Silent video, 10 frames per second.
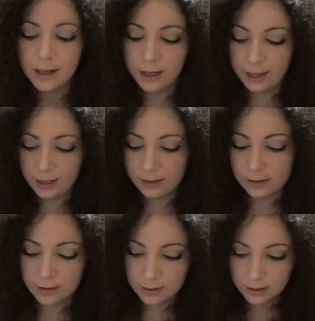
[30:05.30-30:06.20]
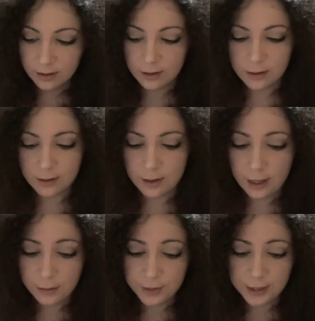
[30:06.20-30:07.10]
And
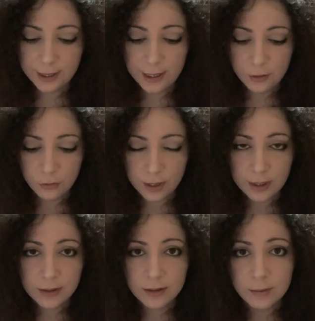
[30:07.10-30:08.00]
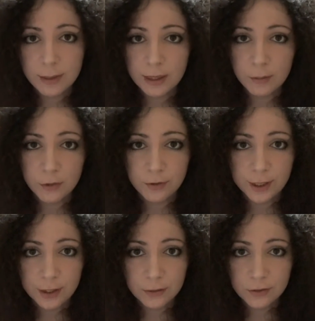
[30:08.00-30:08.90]
I really can't wait to make more
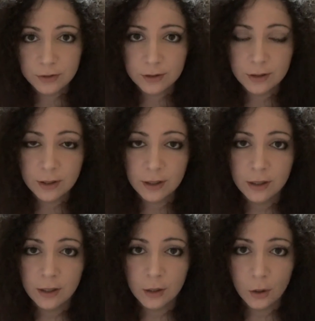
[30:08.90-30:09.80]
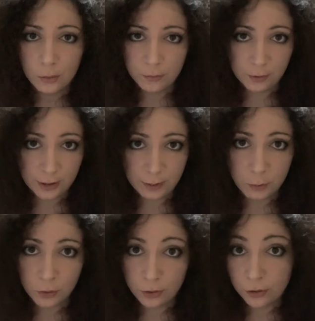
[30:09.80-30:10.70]
videos, hopefully
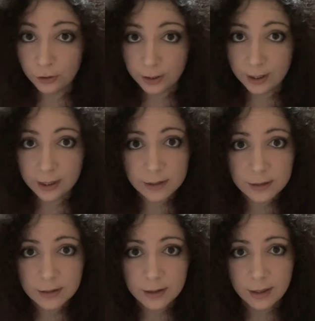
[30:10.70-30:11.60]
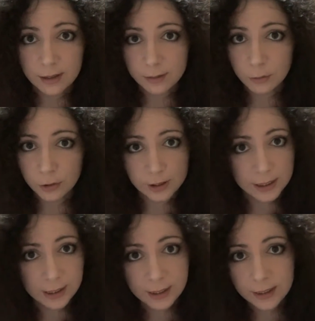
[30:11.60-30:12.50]
more organized and more
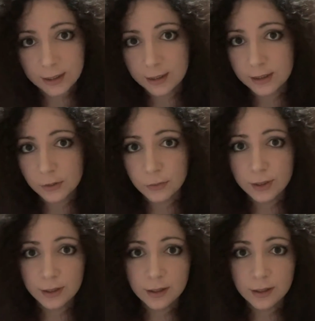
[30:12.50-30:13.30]
tingly than this one.